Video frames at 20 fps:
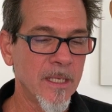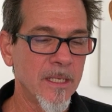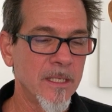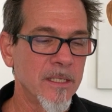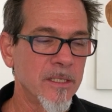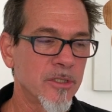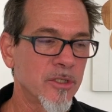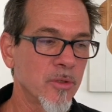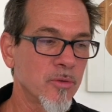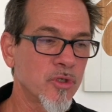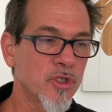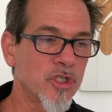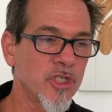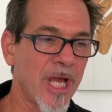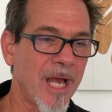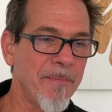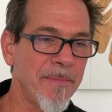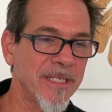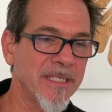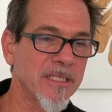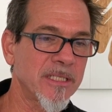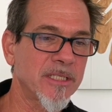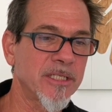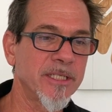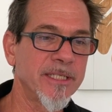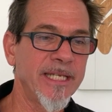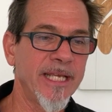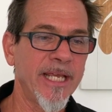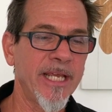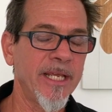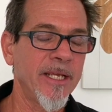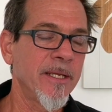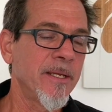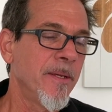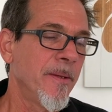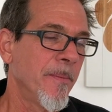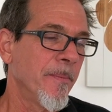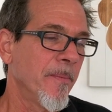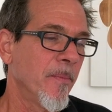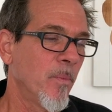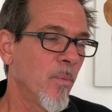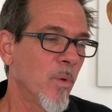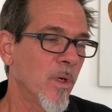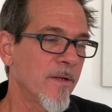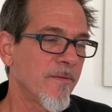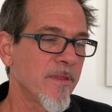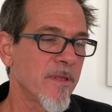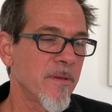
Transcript: So shamans today, one of